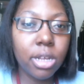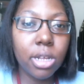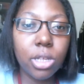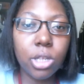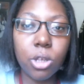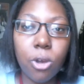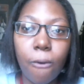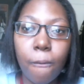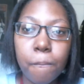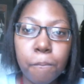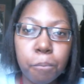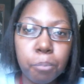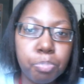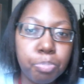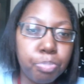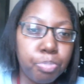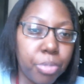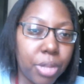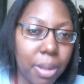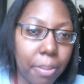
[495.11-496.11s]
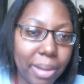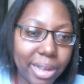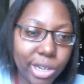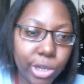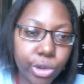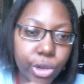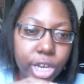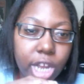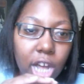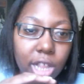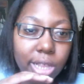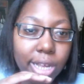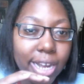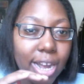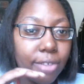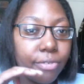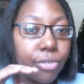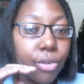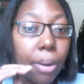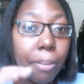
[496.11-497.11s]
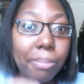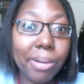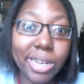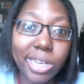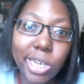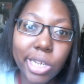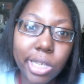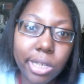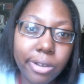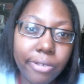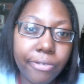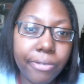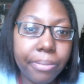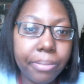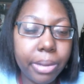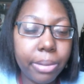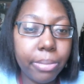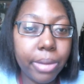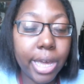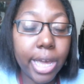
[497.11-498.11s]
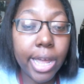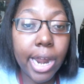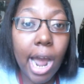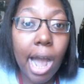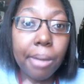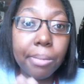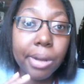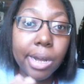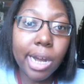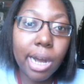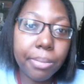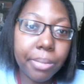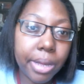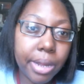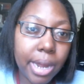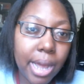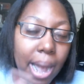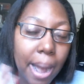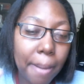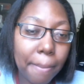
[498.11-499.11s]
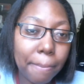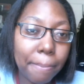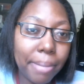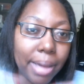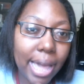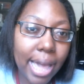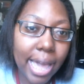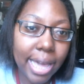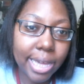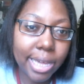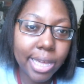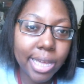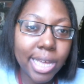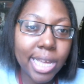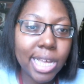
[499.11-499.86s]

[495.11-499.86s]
So make sure y'all look out for a bunch of stuff from me, man. I'm coming. I'm back.